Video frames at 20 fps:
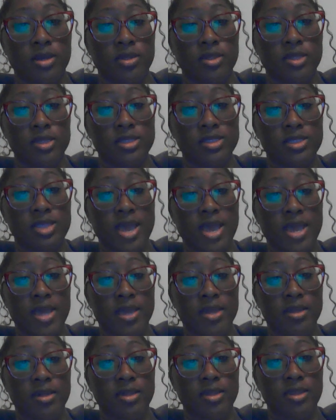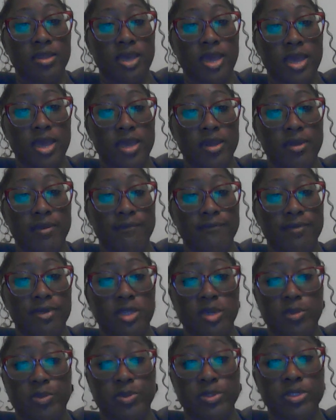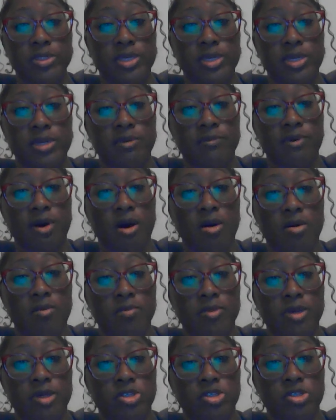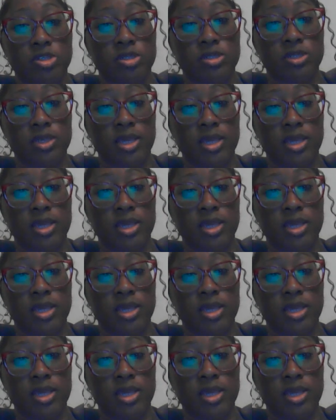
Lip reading: The stat that 50% of all marriages